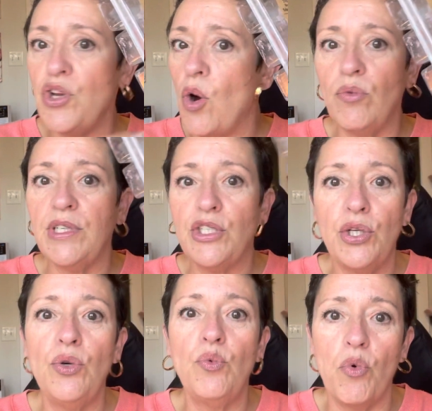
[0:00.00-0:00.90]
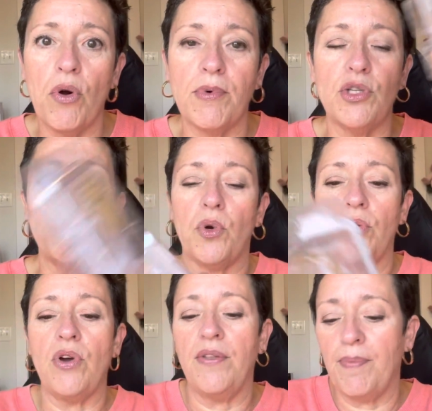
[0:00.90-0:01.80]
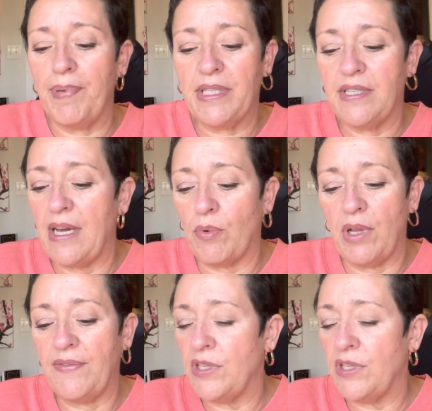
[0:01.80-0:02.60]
only 2 warmers worth on the bits that were left.